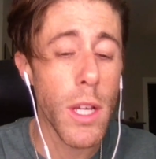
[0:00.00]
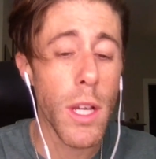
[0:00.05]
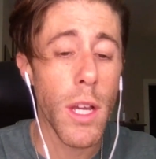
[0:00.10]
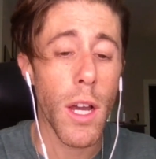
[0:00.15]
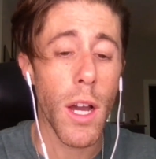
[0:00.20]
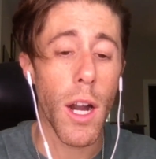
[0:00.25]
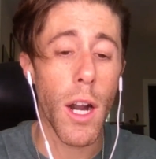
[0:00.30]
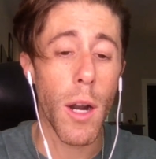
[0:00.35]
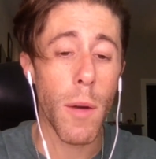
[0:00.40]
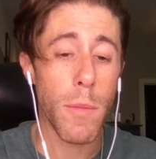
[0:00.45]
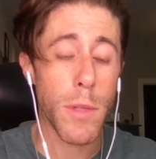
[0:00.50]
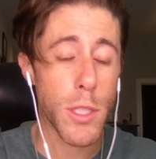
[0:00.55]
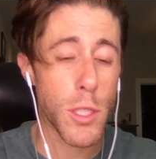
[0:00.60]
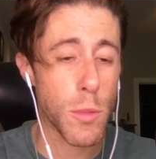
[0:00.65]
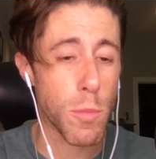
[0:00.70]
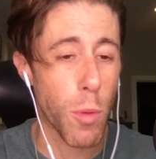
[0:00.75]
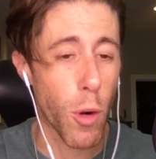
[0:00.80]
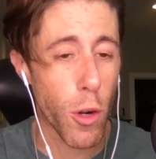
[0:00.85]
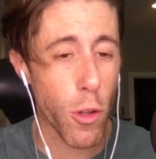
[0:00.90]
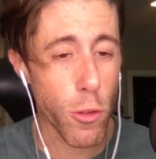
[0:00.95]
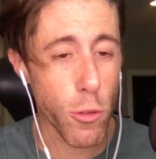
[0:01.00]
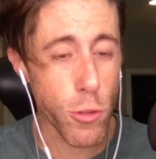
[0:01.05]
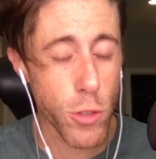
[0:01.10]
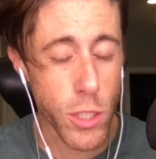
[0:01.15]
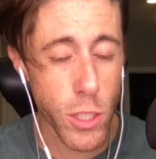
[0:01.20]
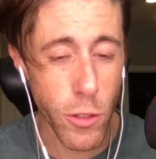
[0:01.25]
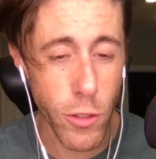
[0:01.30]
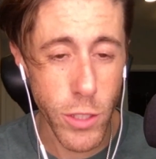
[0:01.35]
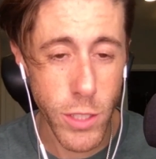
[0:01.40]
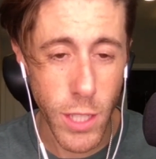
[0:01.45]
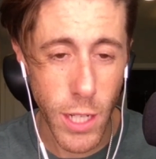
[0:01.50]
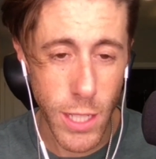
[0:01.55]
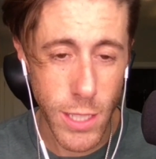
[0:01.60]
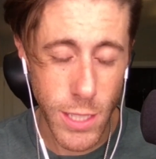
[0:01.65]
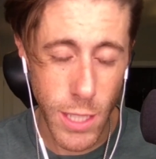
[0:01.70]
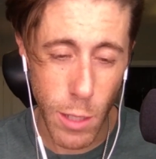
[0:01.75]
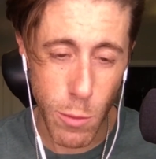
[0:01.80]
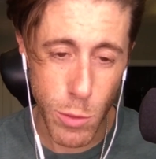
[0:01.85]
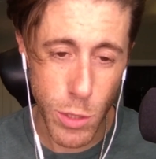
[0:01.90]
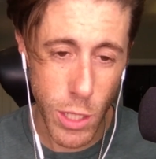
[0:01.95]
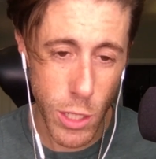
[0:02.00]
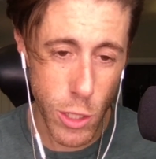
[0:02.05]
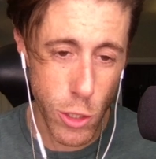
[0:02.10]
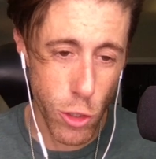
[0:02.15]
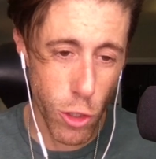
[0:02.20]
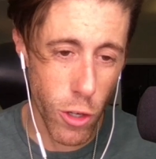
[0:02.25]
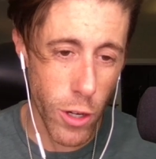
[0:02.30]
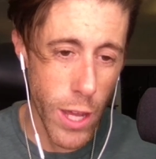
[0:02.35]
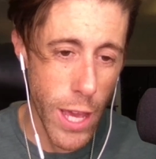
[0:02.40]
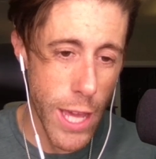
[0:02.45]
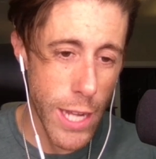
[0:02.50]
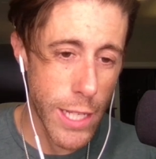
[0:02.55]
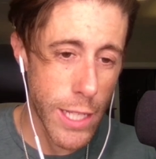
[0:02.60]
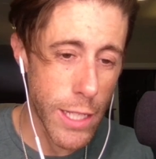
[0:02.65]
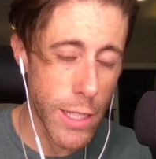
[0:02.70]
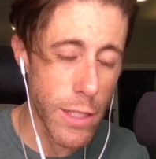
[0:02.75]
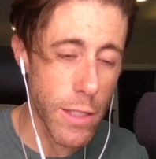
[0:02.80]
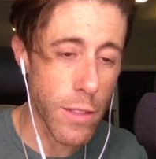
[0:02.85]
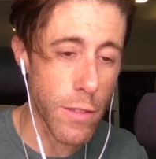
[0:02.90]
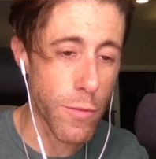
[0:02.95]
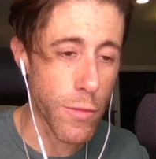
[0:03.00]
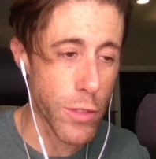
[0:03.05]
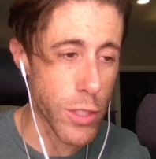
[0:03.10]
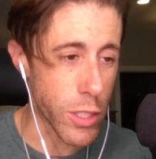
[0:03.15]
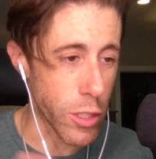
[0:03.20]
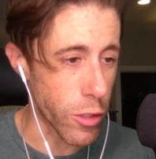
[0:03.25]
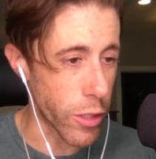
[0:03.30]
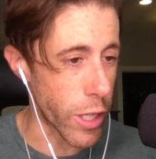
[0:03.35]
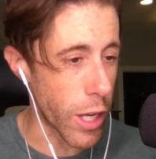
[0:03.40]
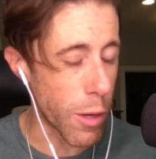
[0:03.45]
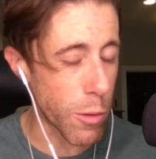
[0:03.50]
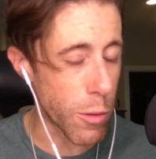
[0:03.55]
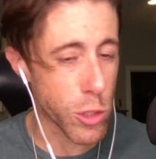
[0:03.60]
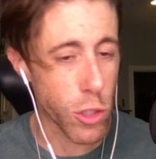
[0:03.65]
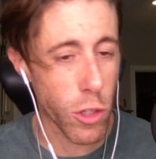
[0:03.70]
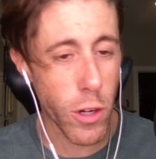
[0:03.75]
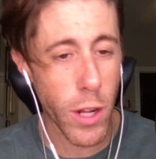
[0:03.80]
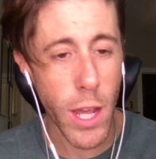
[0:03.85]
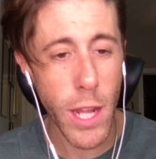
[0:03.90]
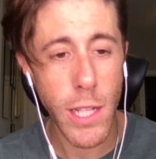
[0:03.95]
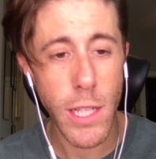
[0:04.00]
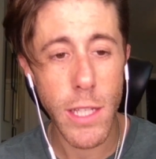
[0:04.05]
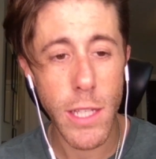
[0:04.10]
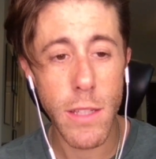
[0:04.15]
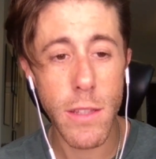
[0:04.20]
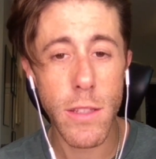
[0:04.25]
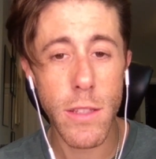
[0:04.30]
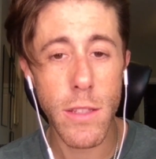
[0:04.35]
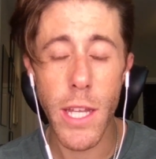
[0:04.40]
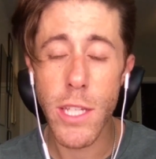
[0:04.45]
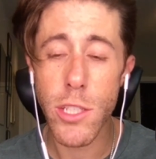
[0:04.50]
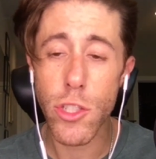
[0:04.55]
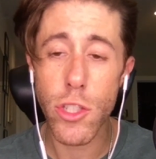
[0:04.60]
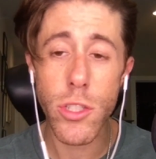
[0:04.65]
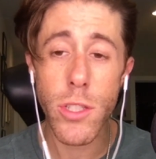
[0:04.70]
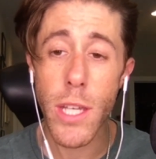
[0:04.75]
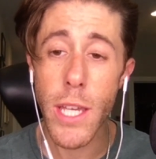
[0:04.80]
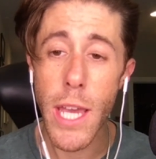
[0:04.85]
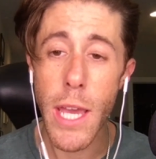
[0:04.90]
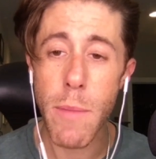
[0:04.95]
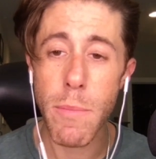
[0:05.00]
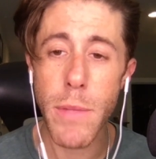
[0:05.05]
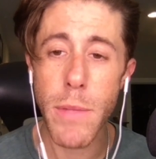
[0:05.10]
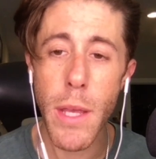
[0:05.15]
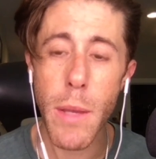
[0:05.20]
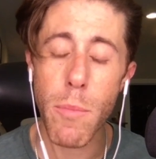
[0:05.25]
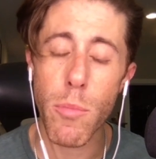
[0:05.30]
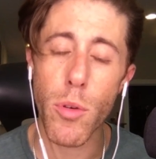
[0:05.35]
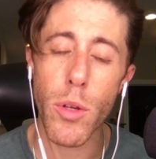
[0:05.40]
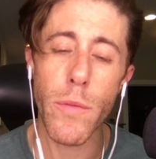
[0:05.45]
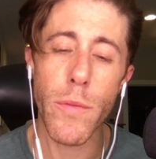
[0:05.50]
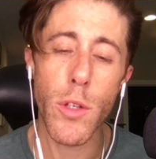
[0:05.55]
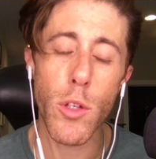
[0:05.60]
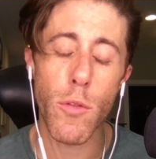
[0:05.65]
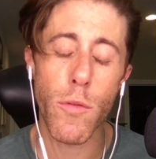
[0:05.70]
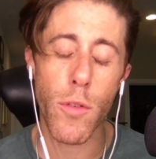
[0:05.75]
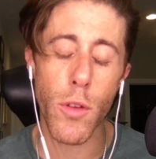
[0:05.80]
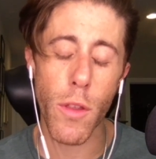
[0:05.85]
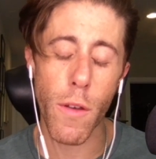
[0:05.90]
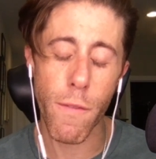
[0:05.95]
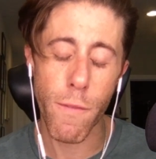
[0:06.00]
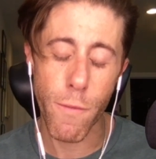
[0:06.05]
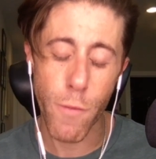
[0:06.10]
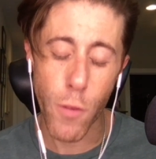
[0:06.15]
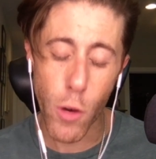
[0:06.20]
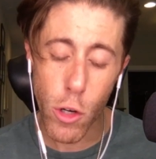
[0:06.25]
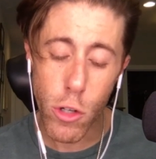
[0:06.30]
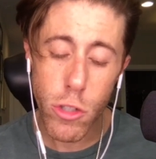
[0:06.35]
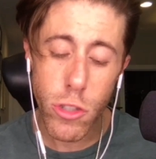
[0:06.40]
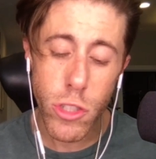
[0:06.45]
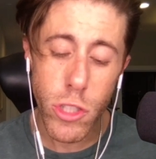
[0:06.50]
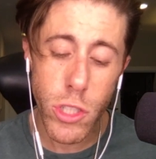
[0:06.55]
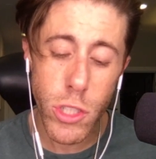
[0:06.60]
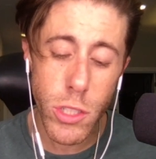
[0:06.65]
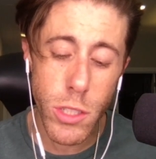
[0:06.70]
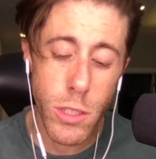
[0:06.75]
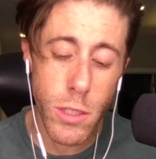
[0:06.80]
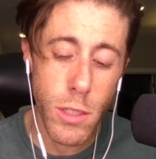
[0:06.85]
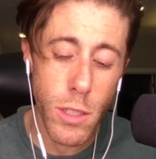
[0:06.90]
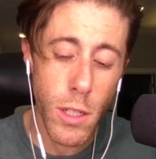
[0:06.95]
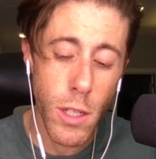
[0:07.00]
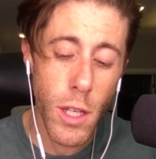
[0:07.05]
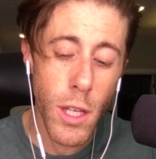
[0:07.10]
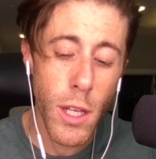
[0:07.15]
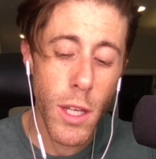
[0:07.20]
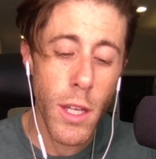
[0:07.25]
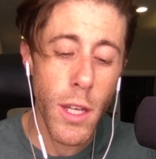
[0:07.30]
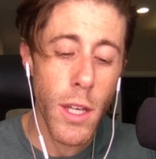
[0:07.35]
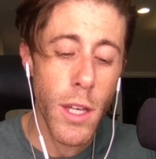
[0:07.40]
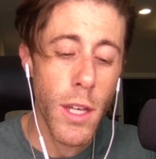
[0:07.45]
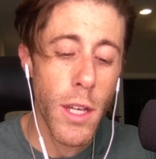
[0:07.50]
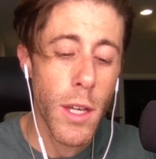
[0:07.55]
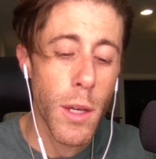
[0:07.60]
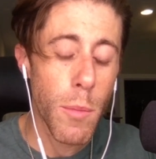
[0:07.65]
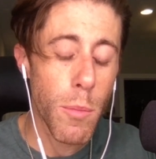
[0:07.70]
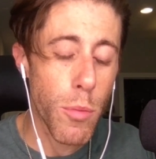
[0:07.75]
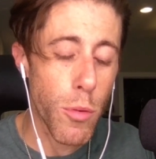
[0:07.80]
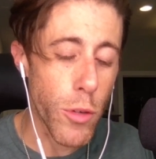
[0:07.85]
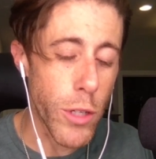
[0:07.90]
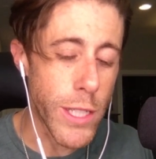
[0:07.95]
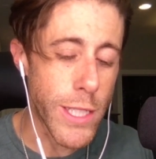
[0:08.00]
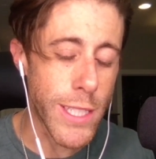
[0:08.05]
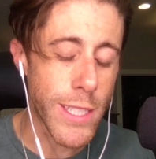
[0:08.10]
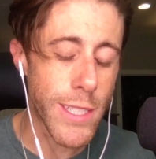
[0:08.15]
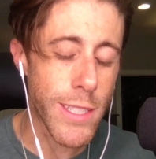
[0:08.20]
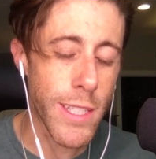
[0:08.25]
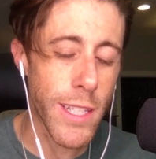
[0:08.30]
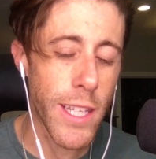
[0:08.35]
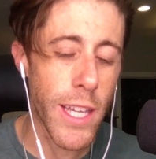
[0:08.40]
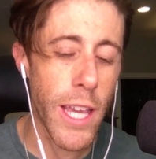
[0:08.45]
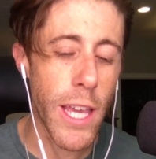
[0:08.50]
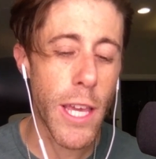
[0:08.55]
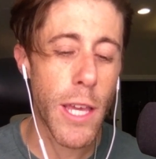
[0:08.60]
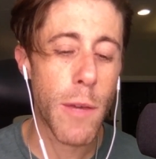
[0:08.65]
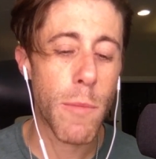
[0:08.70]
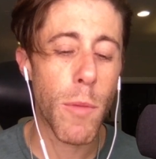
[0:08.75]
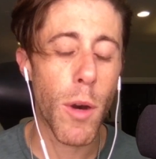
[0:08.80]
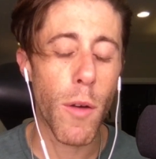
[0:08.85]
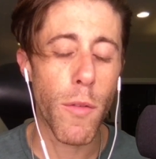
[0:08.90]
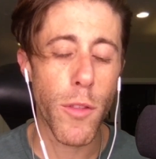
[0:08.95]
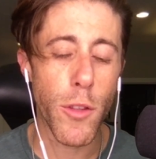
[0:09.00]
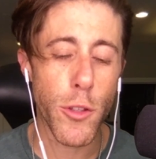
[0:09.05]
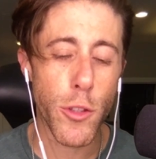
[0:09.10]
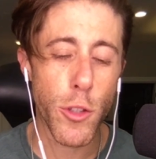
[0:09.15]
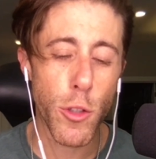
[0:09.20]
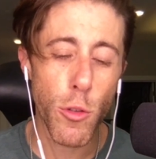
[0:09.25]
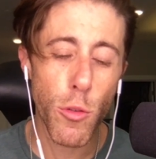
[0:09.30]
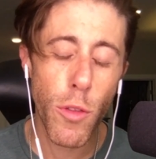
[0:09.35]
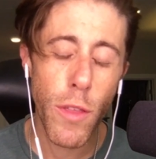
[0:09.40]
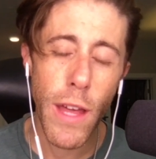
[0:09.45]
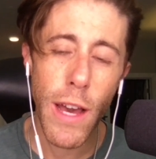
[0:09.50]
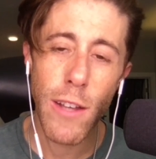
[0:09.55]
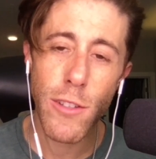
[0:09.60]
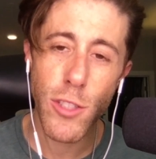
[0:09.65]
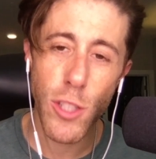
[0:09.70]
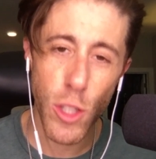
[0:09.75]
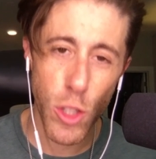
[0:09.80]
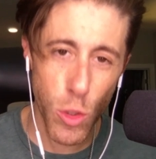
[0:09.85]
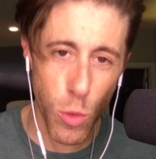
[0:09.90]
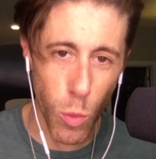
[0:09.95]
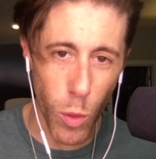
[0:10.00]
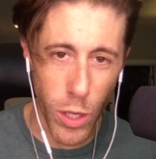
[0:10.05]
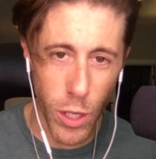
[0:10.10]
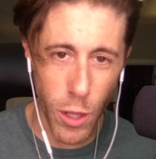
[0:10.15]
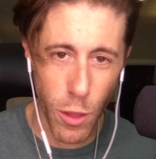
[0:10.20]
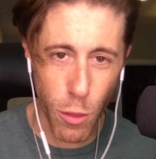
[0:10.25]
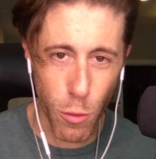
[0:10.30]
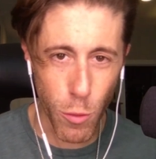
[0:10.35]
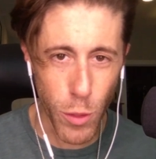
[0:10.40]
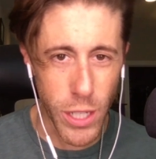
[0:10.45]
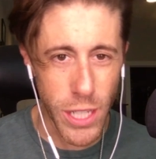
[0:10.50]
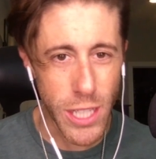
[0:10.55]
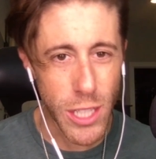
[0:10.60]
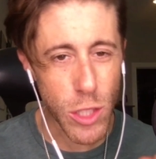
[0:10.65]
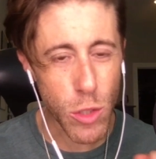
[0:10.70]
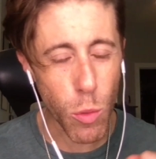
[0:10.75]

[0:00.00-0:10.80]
This is part of those series that I said I was going to start adding, and Vasili and I will start adding. Today is just a game day preview for the first preseason game of the 2023-24